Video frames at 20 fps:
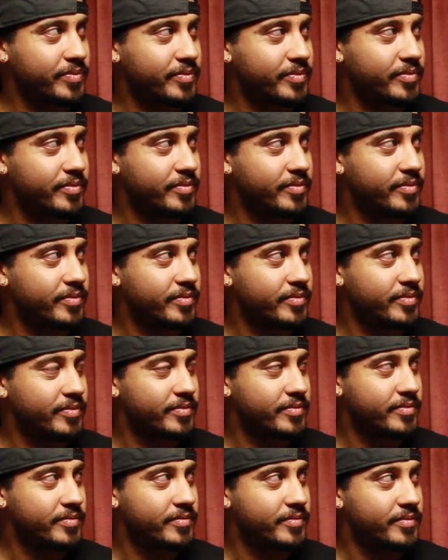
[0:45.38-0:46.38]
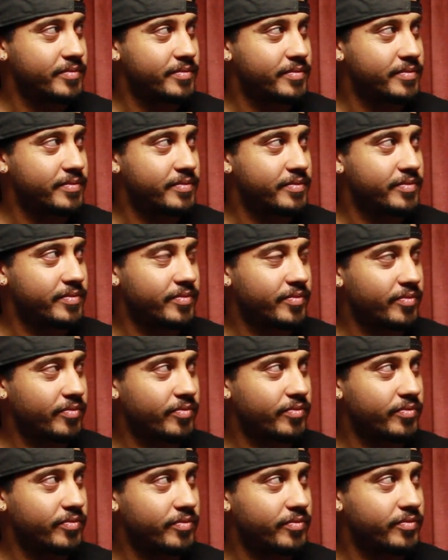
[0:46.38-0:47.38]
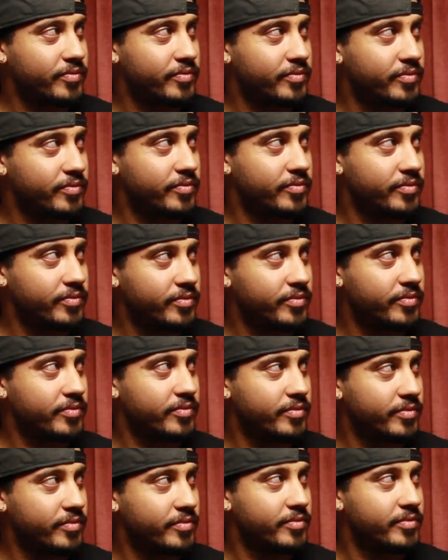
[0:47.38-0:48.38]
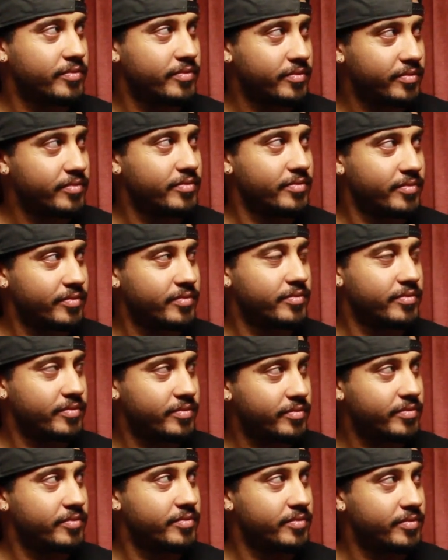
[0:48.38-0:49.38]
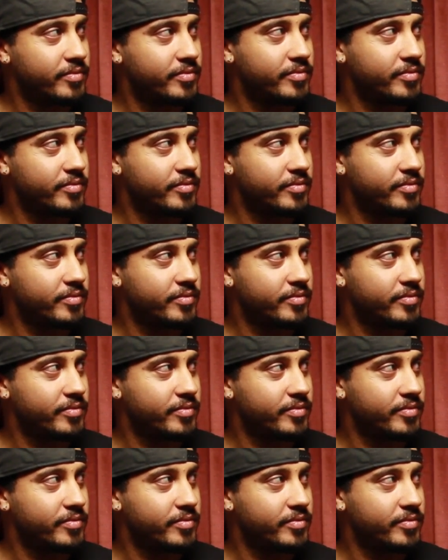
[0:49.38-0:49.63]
(silent)